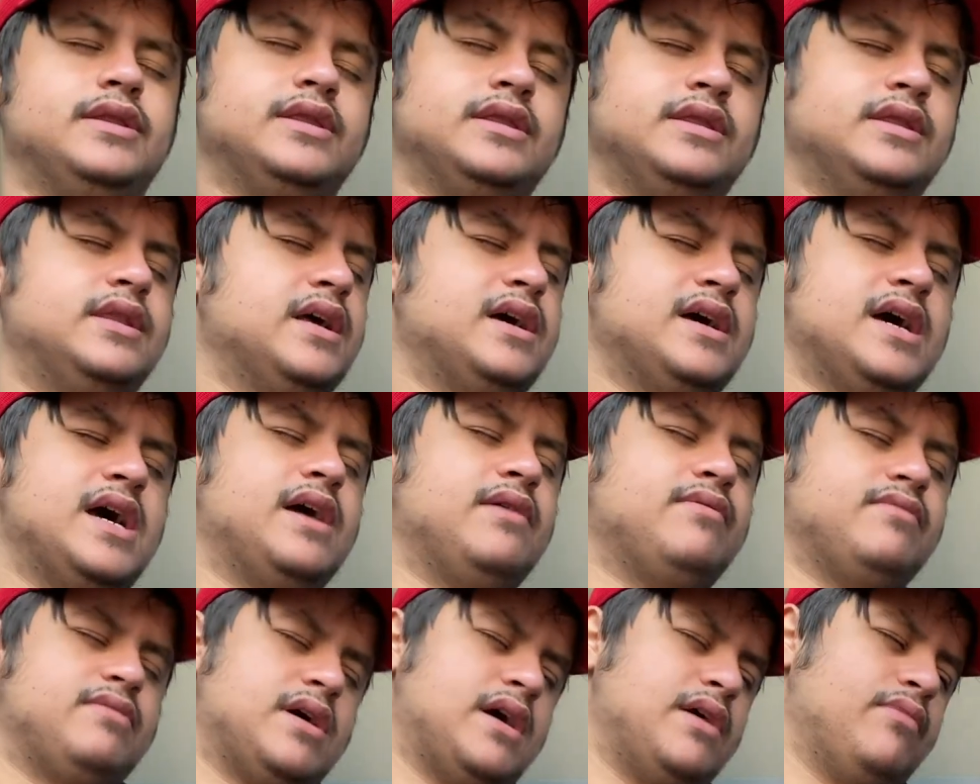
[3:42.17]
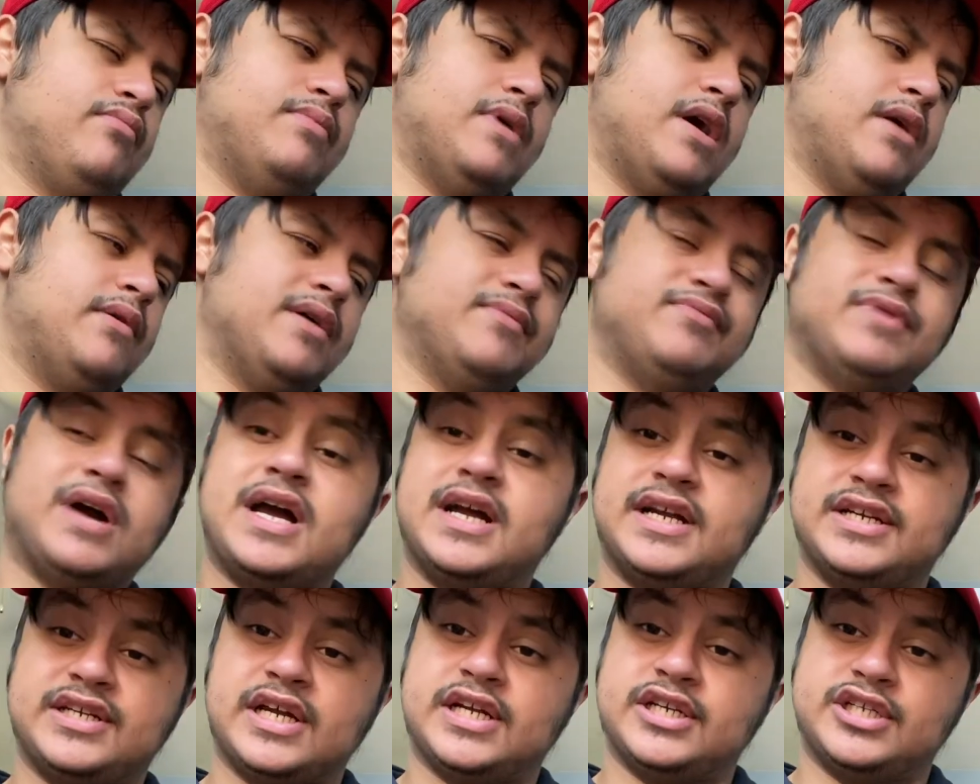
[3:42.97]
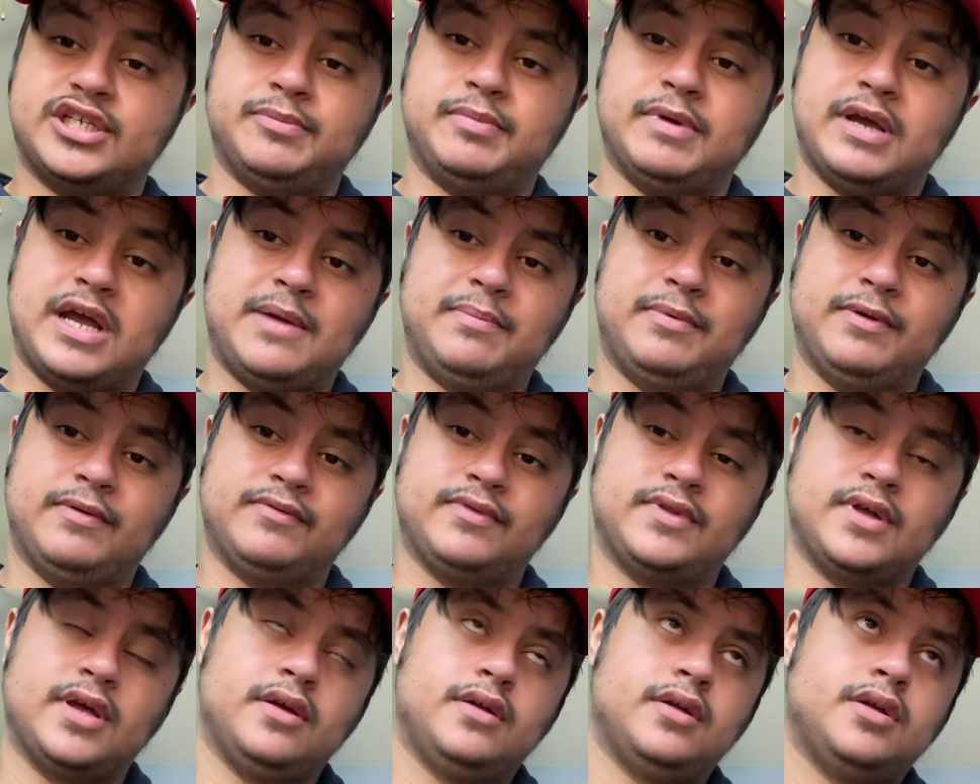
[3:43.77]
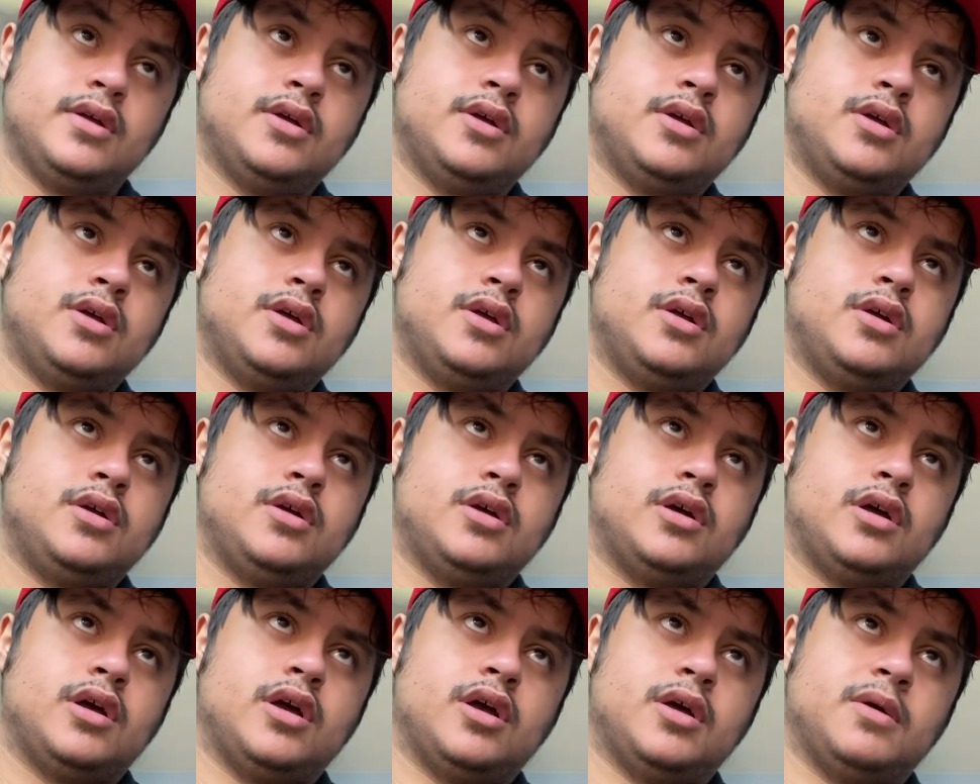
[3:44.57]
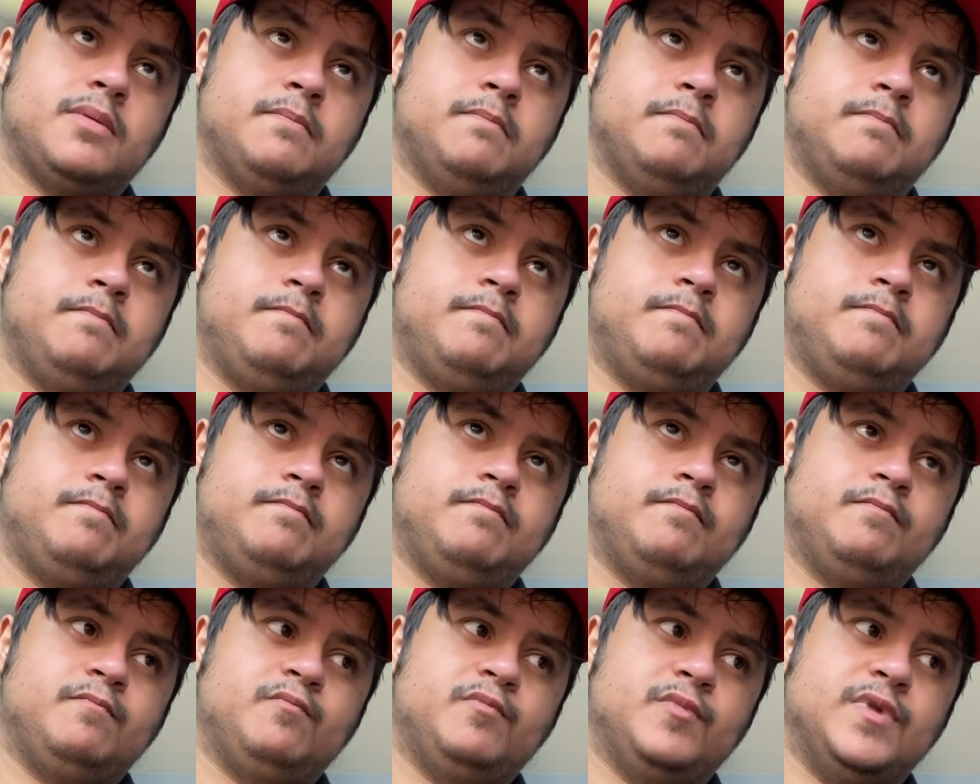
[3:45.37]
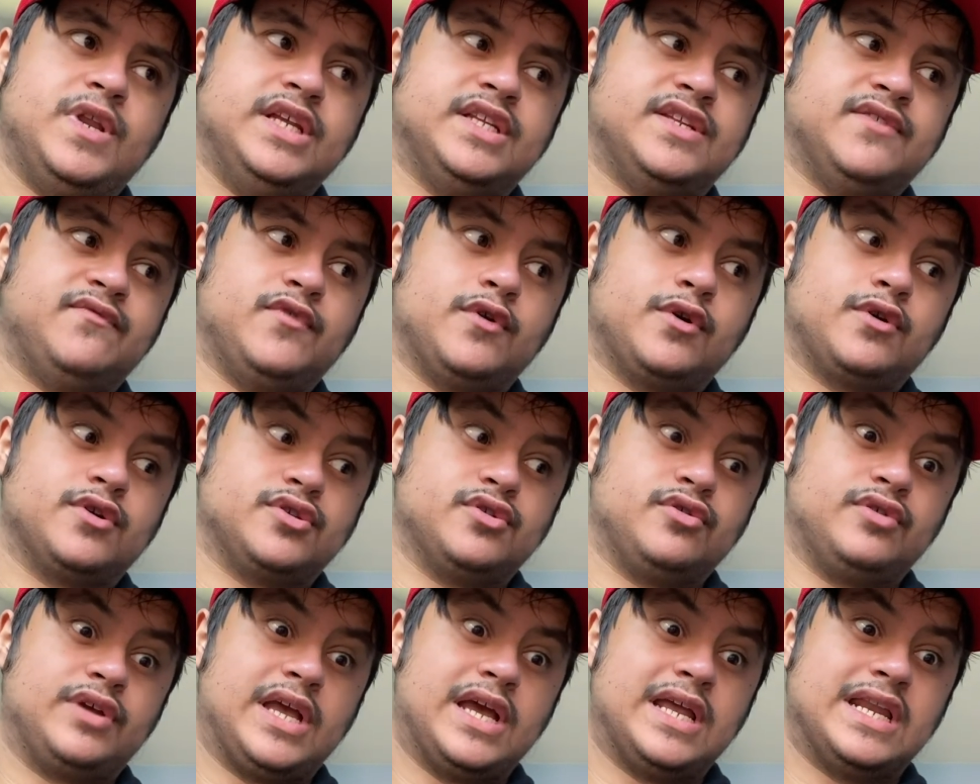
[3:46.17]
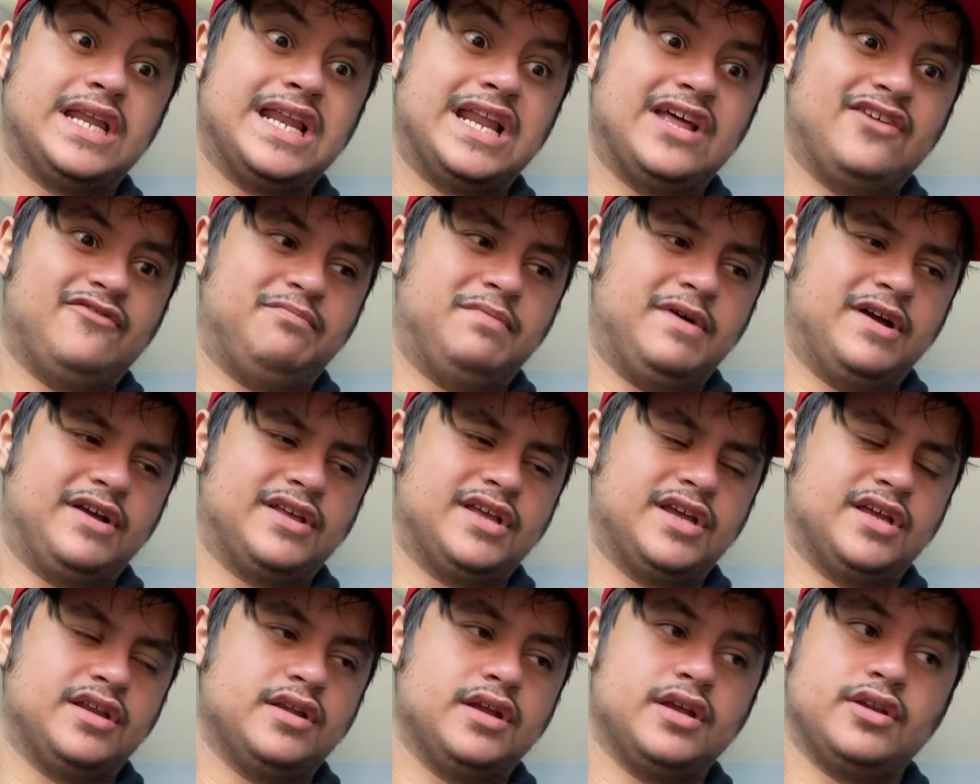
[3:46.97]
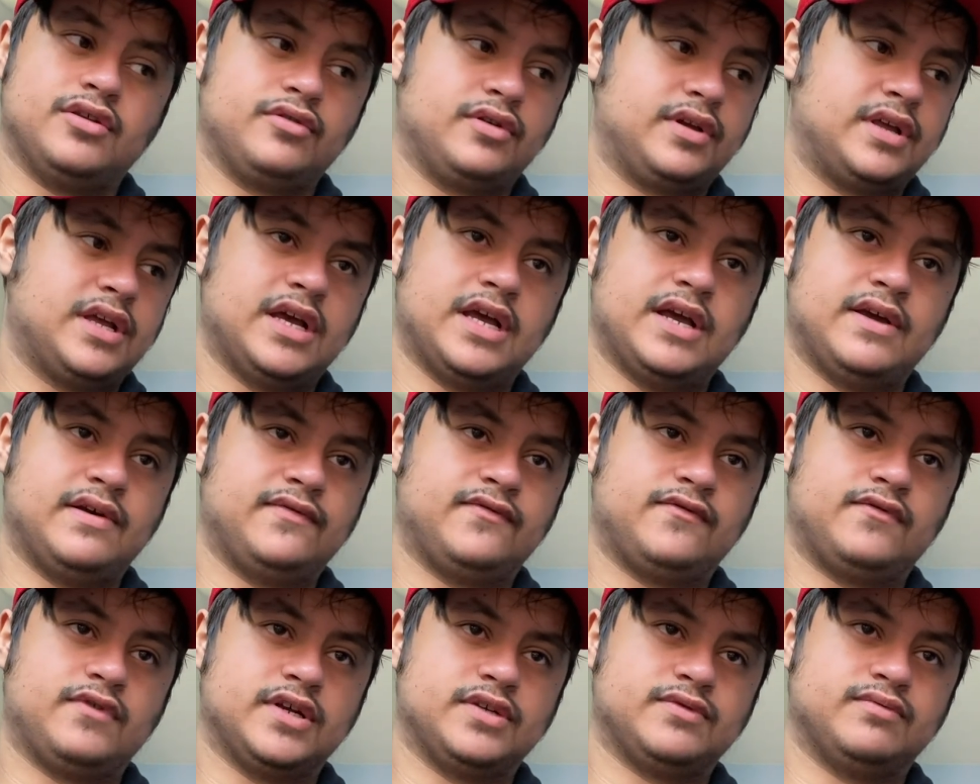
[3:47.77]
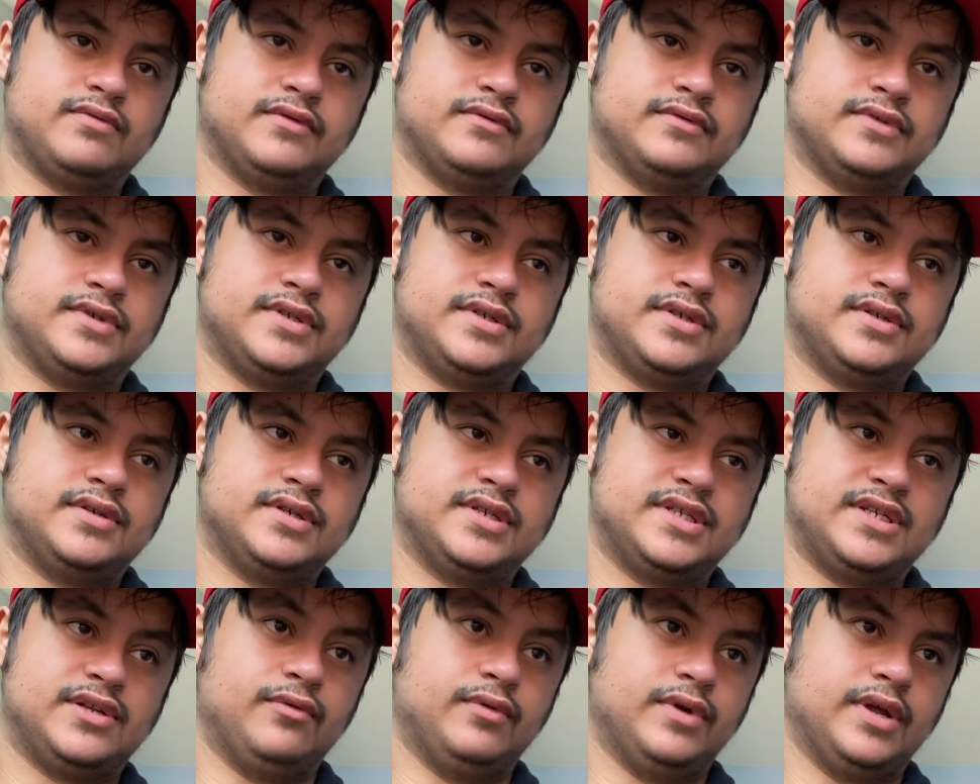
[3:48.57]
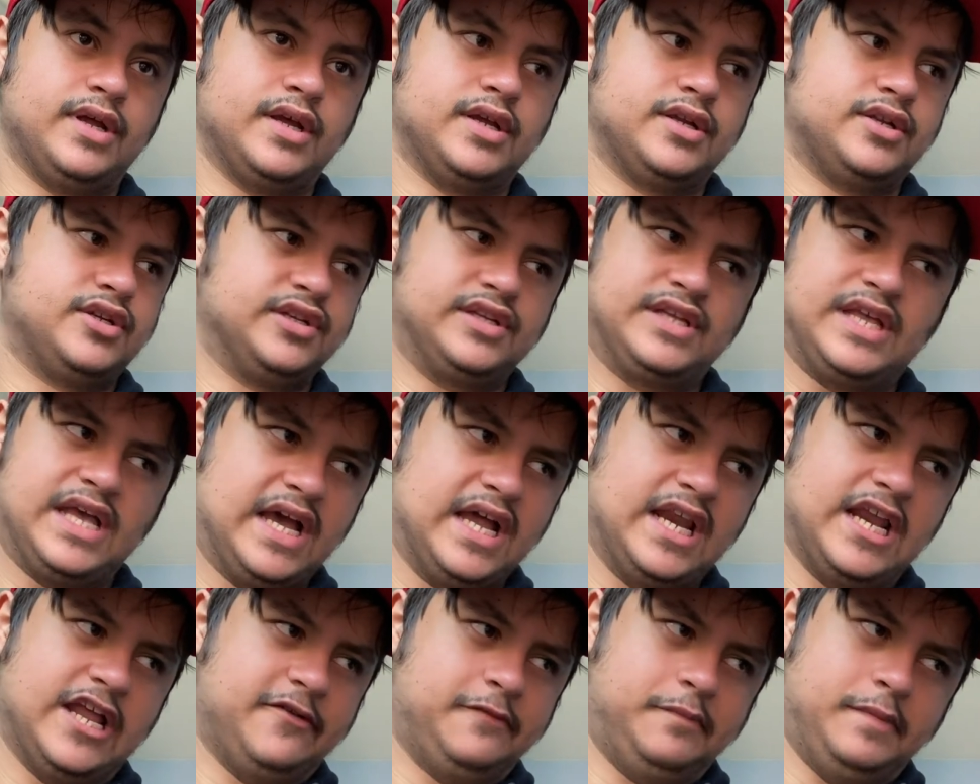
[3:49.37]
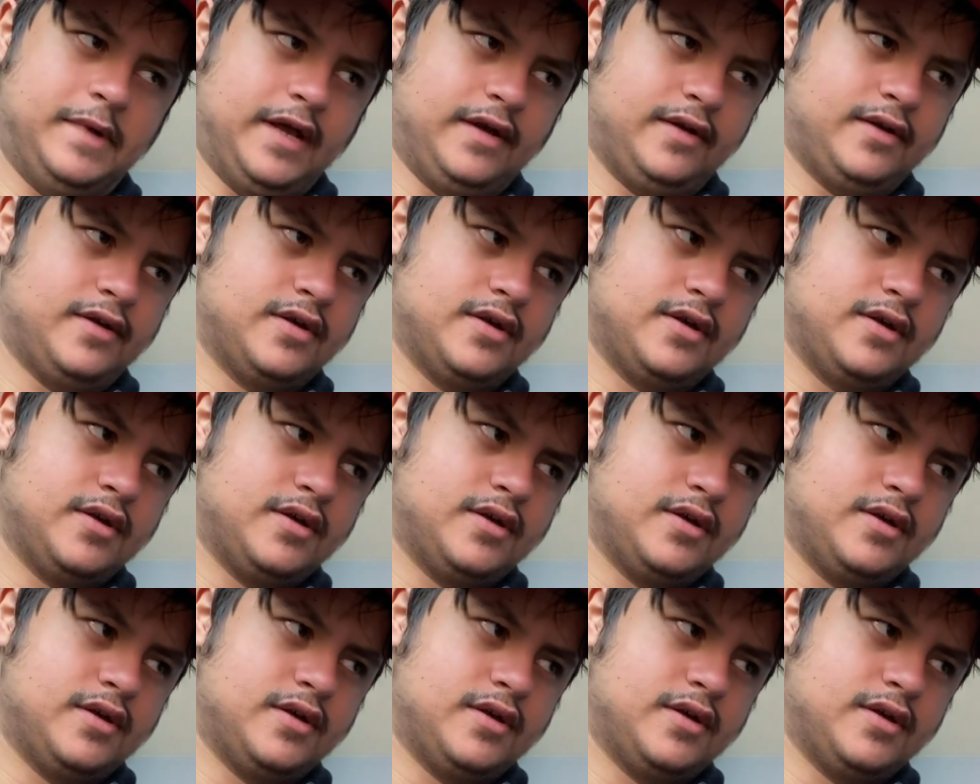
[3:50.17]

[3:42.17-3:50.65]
that I, I, I'd actually be happy with that. Um, we need to focus on getting a left back in. I don't care if Cresswell's still here, just get a left back